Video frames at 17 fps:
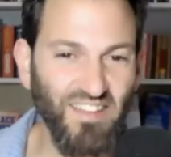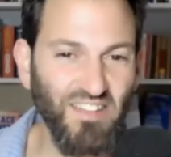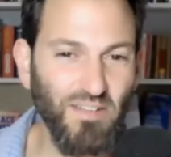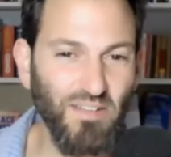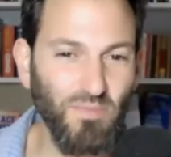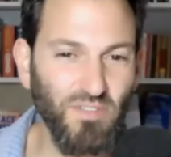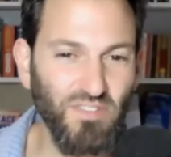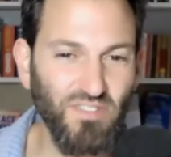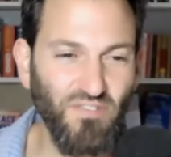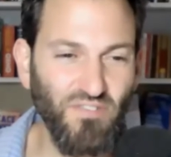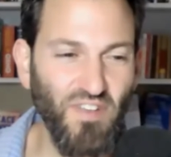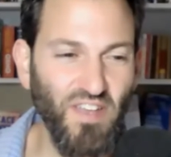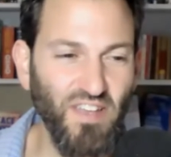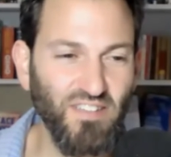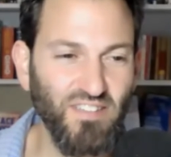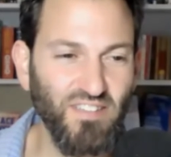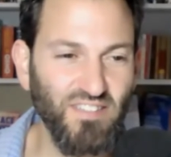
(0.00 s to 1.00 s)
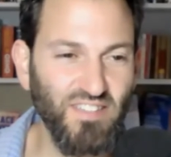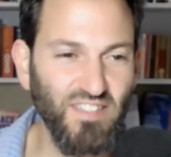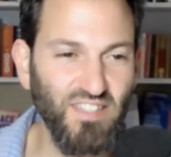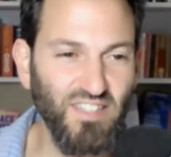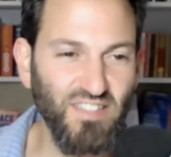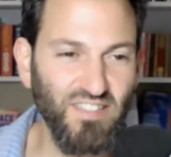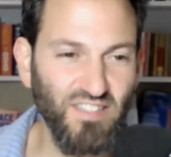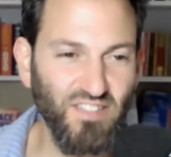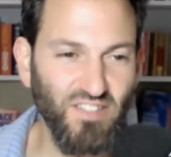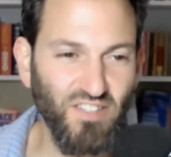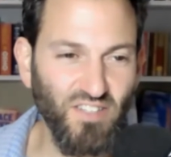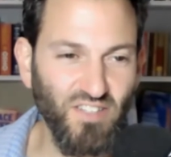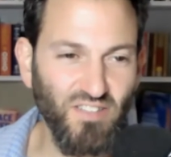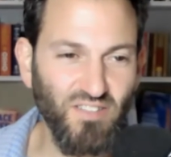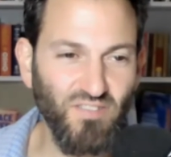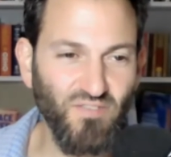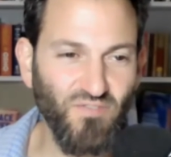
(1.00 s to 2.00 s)
Ligma is a fake disease in
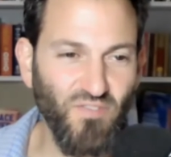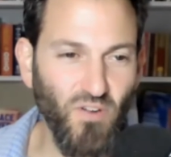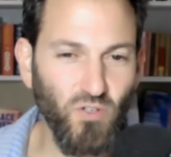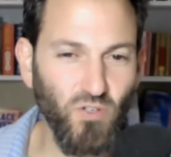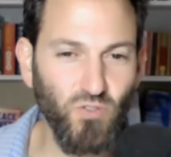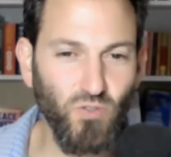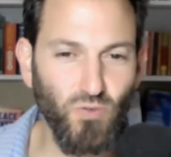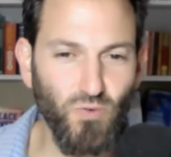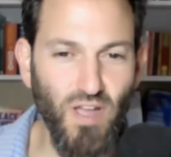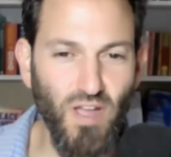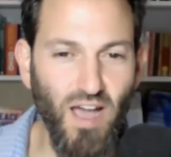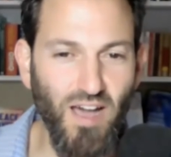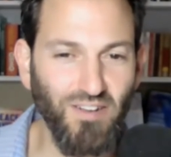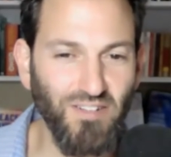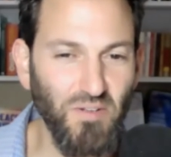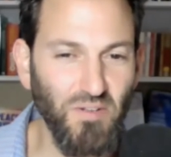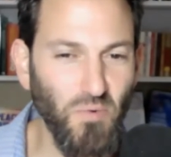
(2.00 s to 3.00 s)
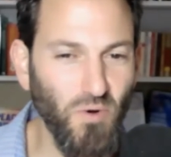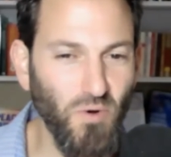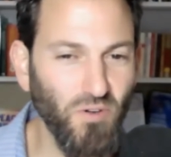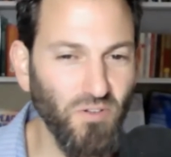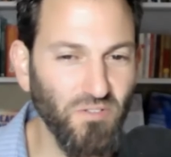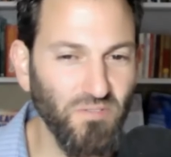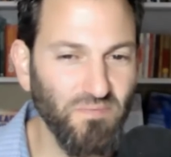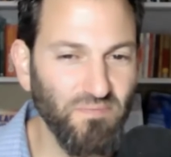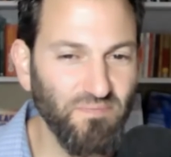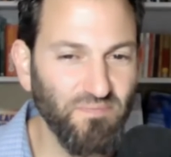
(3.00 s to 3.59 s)
the virtual reality world.